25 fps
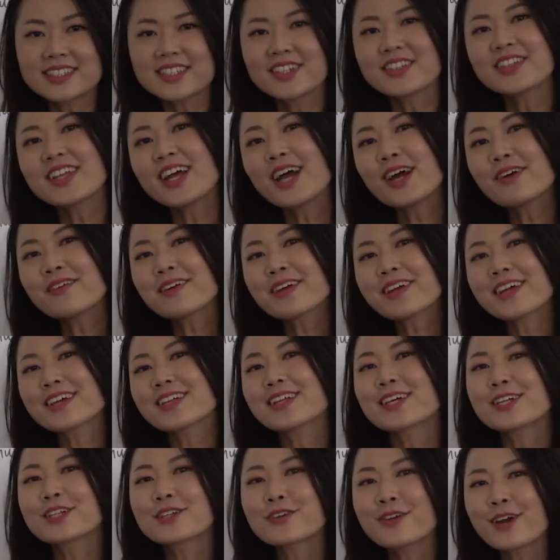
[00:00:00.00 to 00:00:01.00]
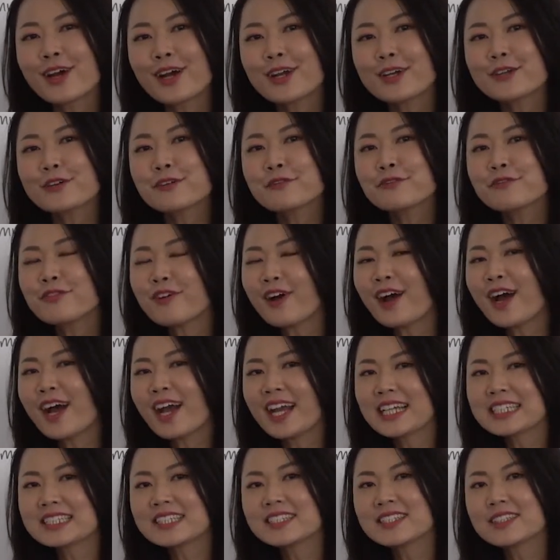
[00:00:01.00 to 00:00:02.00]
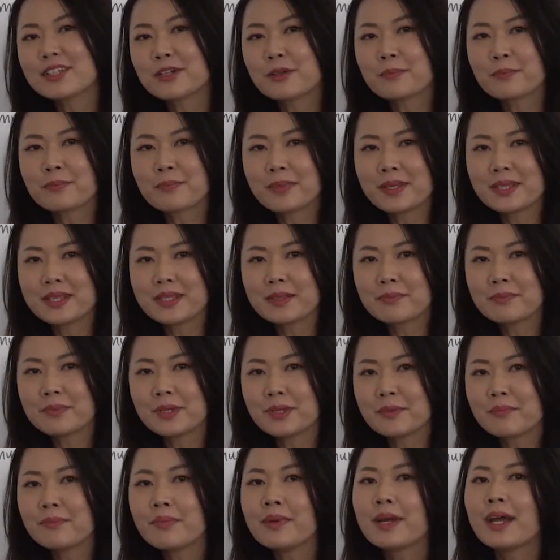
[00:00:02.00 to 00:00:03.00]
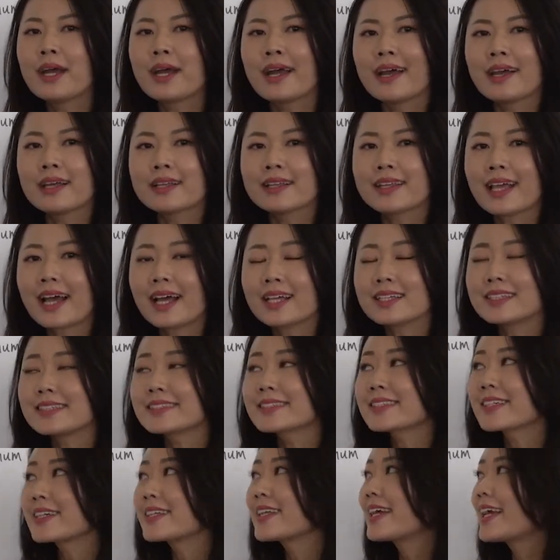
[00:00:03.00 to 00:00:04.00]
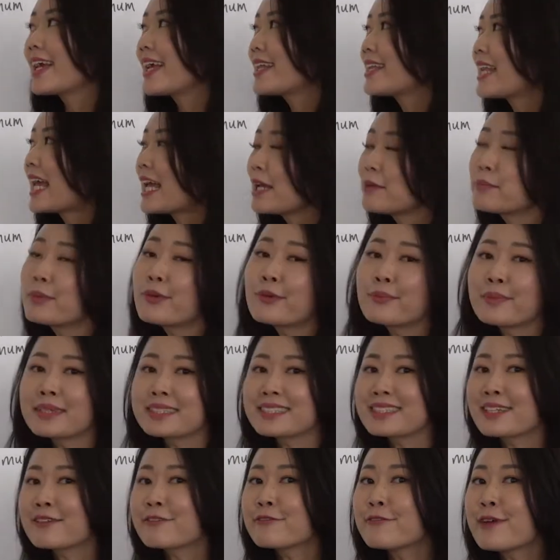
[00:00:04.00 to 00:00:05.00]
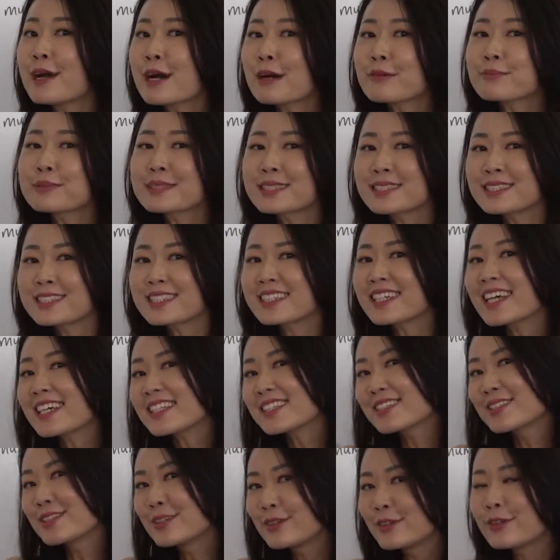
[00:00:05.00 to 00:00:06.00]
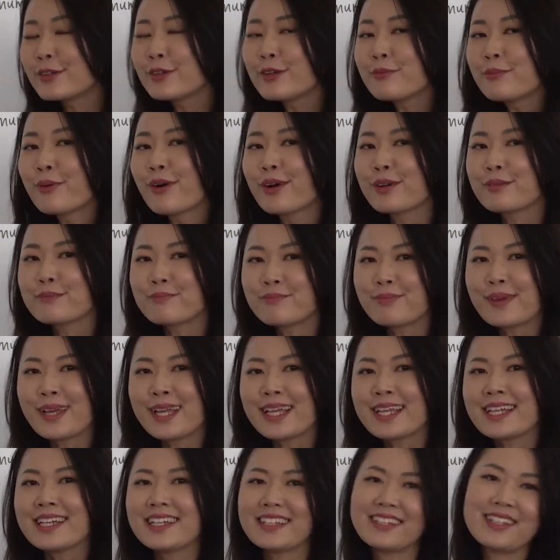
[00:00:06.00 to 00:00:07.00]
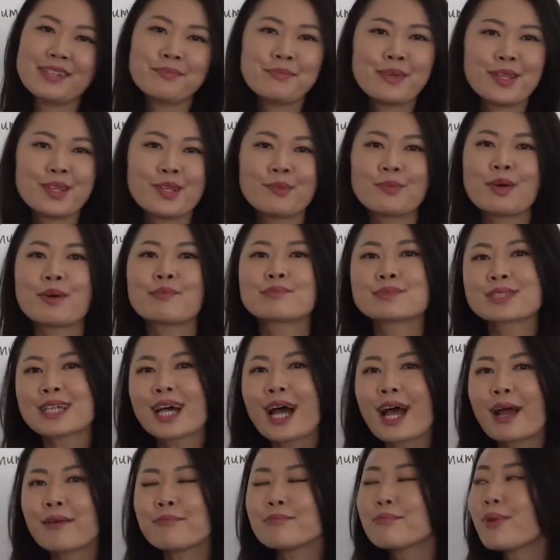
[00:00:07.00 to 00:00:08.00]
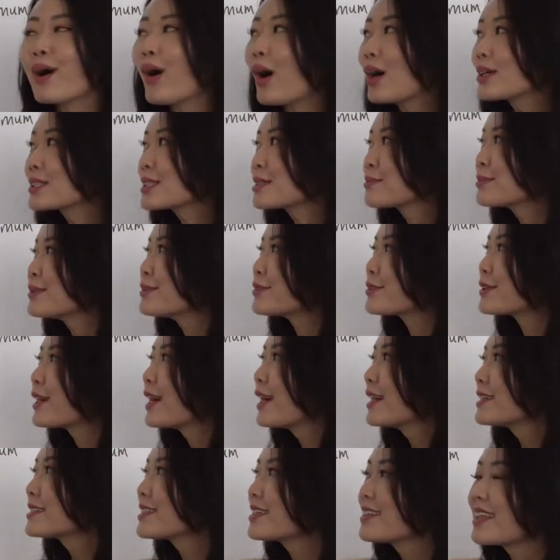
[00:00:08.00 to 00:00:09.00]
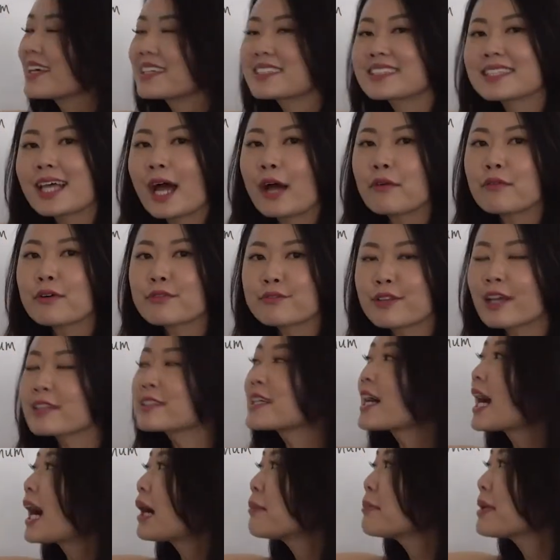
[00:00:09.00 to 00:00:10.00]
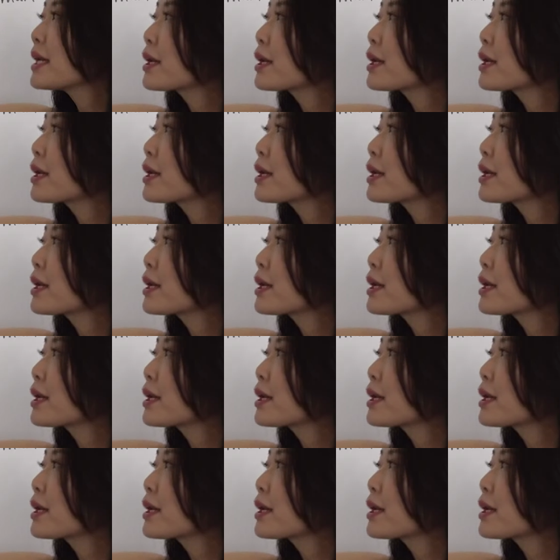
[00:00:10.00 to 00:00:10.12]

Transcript: so now we're going to try to find the minimum that is going to enable Mr. Phelps to get to point B in the minimum time possible. So let's start with the time